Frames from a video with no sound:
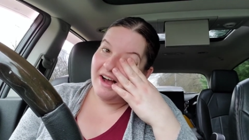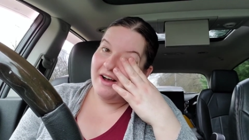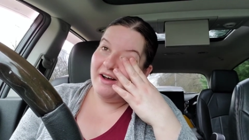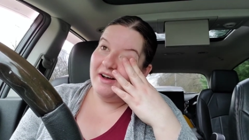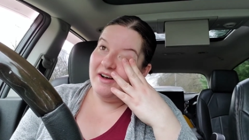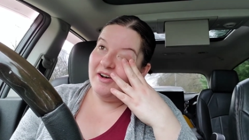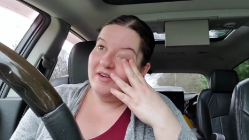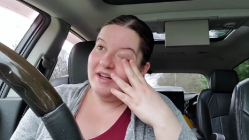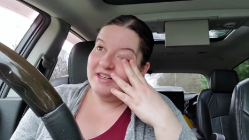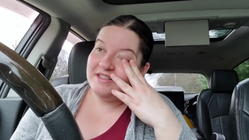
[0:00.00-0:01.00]

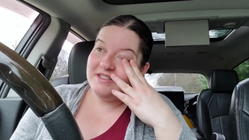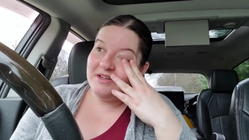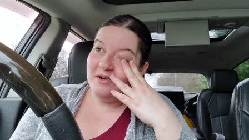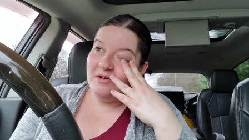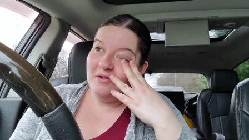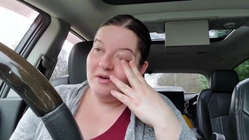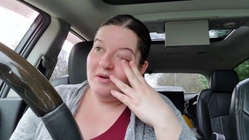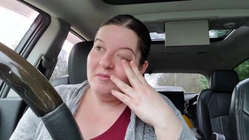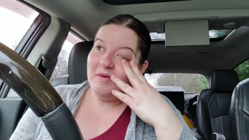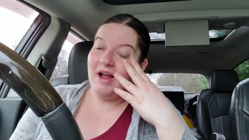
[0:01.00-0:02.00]
oh, it's
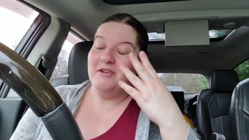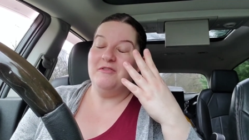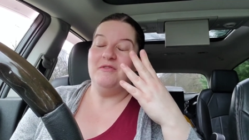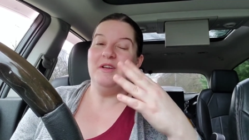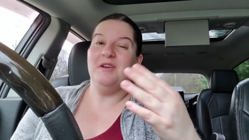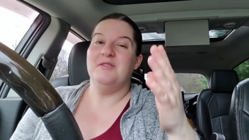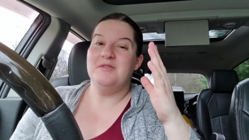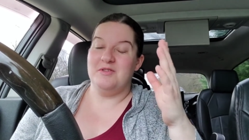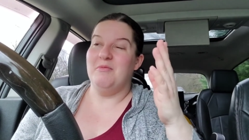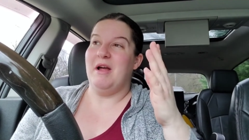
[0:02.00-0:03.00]
so, I feel
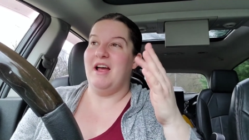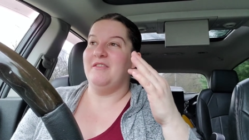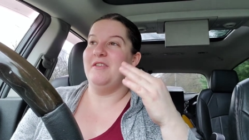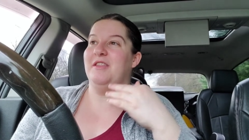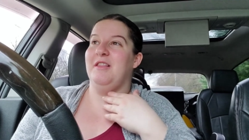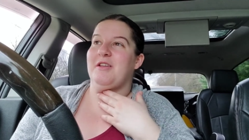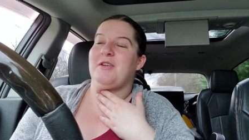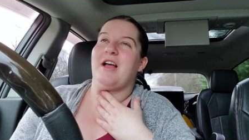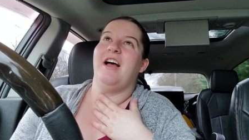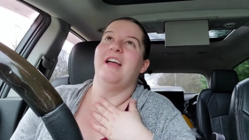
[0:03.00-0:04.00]
so bad for the little
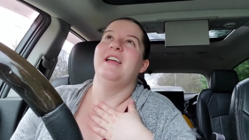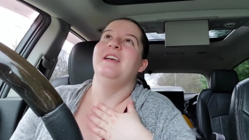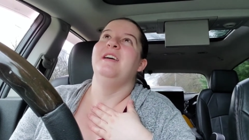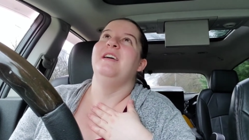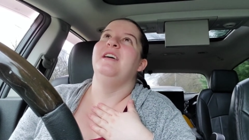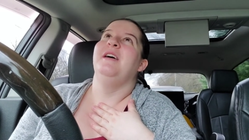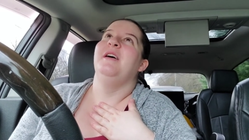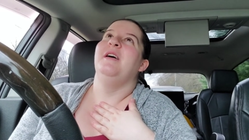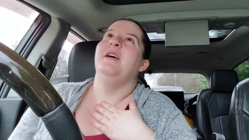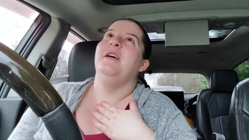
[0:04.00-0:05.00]
guy.
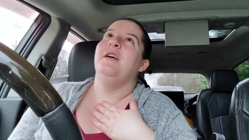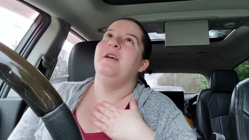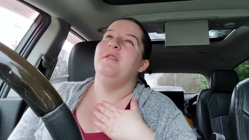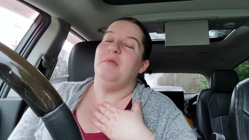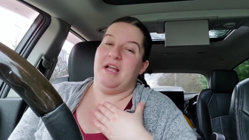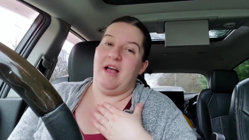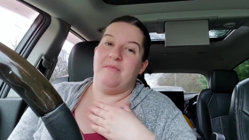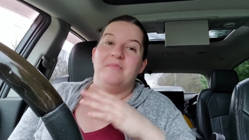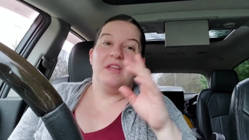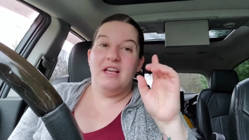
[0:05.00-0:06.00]
But yeah,
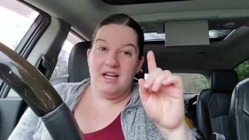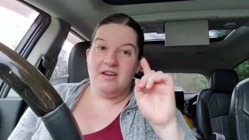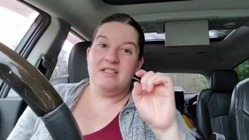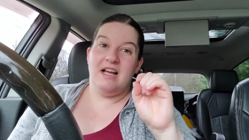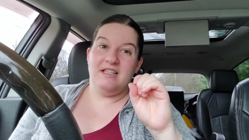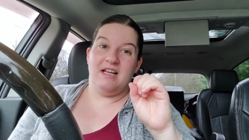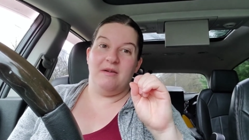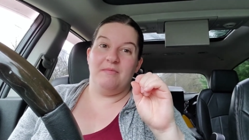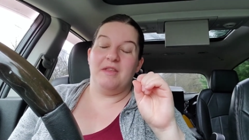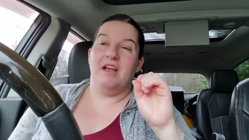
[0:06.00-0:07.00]
here's a heads
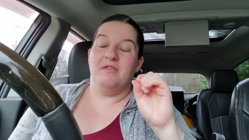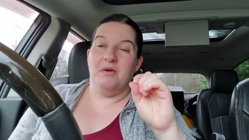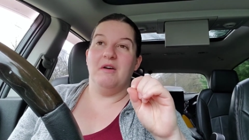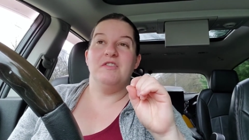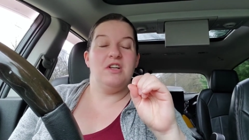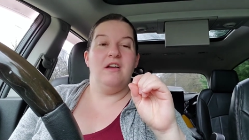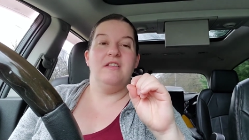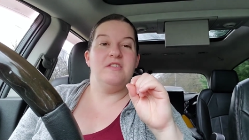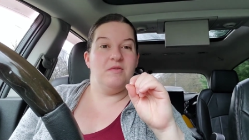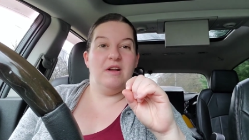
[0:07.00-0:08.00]
up. If you have a child
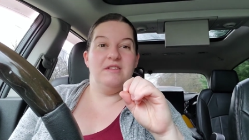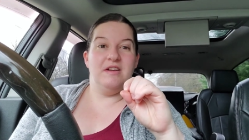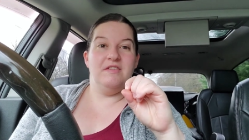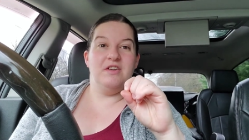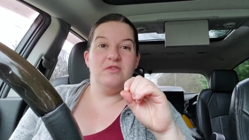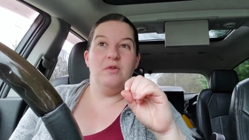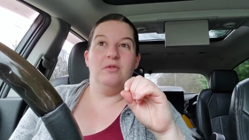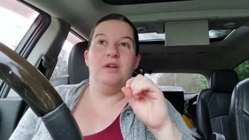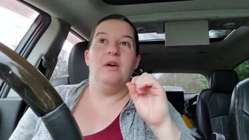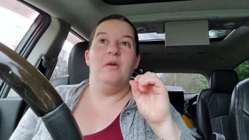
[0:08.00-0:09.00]
that's around seven years
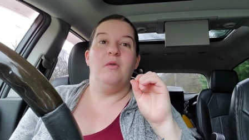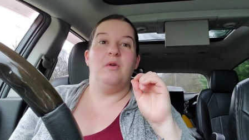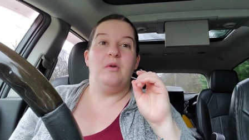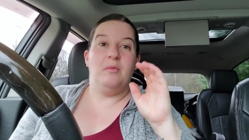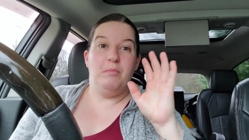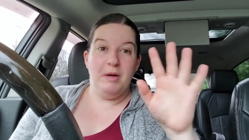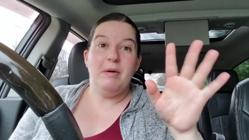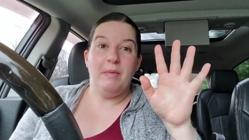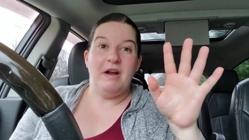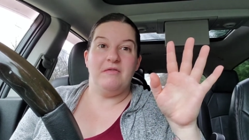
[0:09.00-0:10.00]
old, be
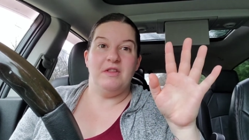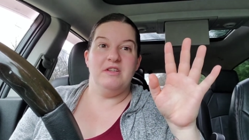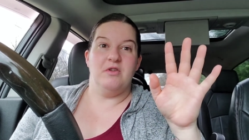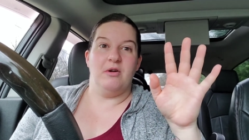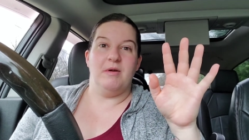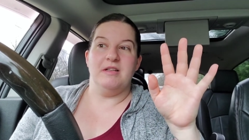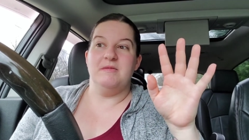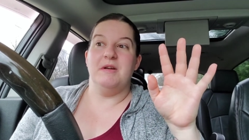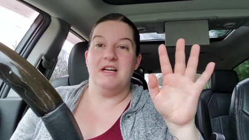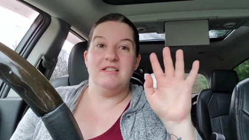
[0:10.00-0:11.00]
prepared for these hormones
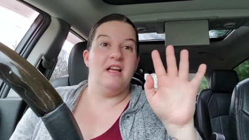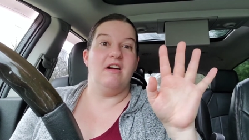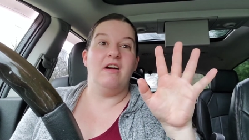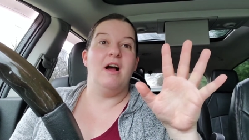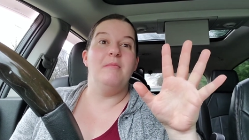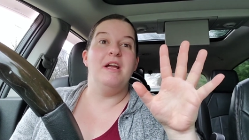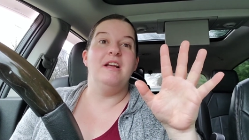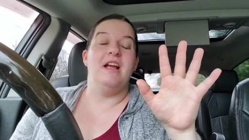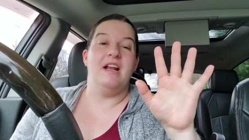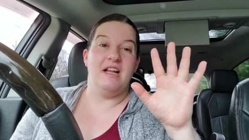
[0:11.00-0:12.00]
because they are
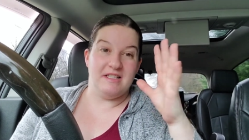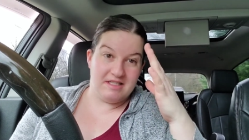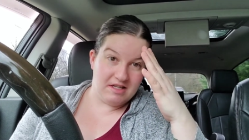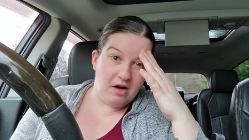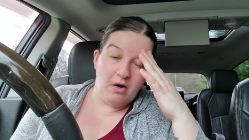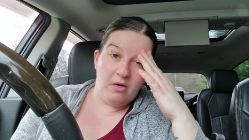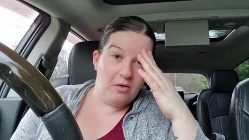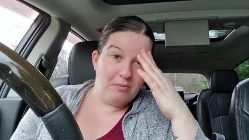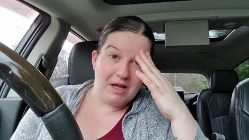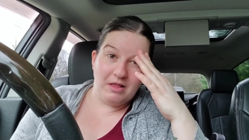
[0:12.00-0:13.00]
coming and it's,
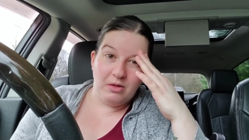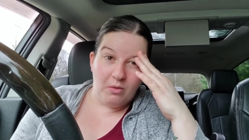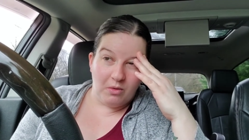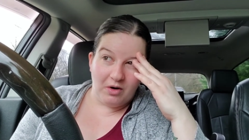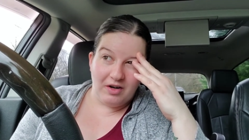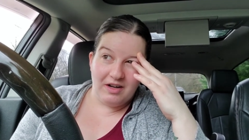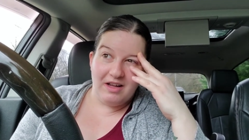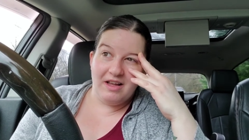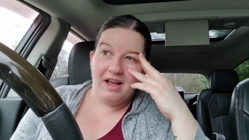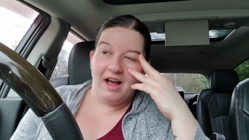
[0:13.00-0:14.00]
oh my Lord,
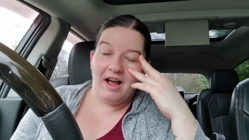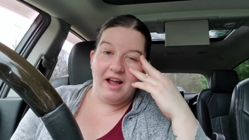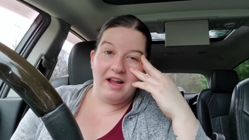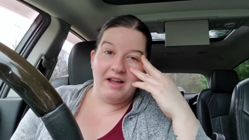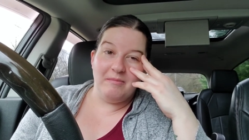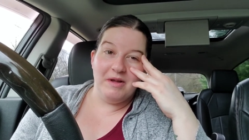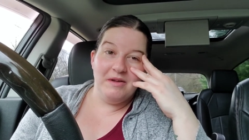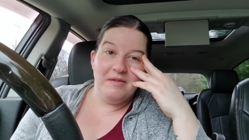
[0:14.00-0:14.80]
I'm